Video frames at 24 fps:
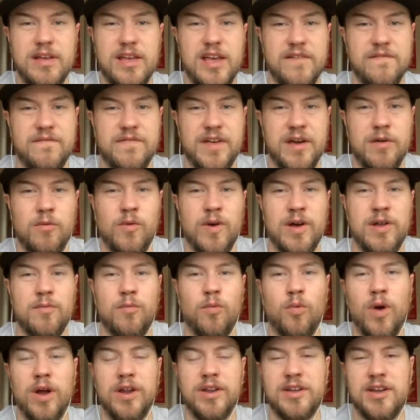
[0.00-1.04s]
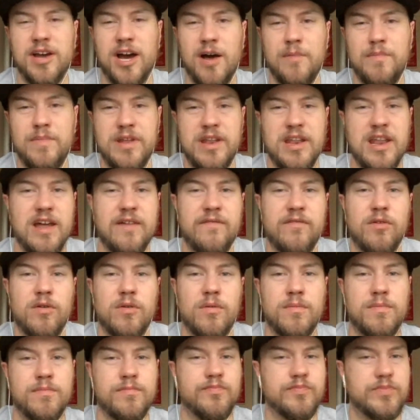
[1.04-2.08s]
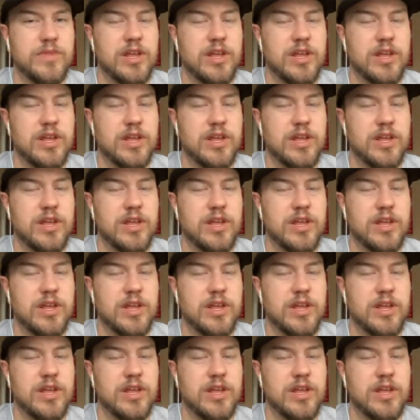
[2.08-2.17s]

if they win one cup and never,